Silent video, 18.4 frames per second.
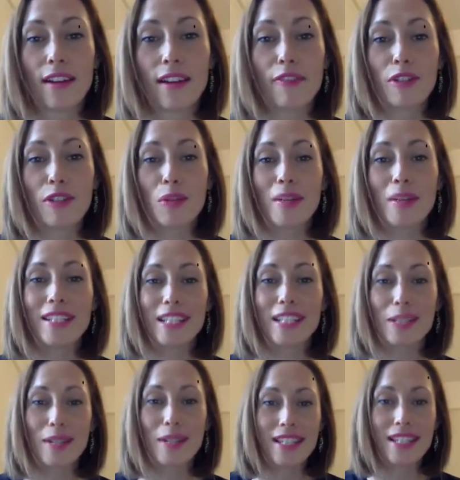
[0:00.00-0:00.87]
for
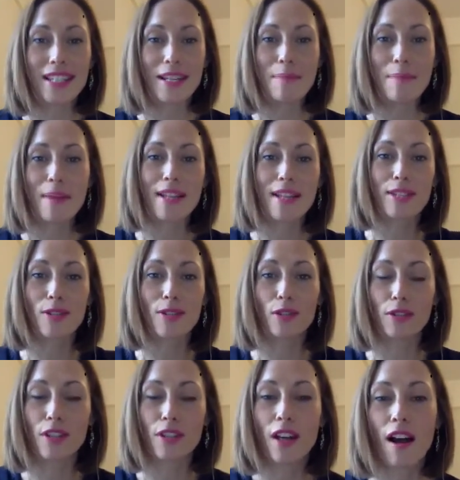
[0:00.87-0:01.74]
2020 based
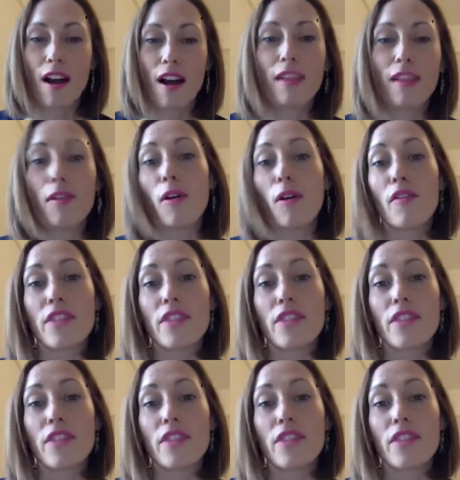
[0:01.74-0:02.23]
on a lot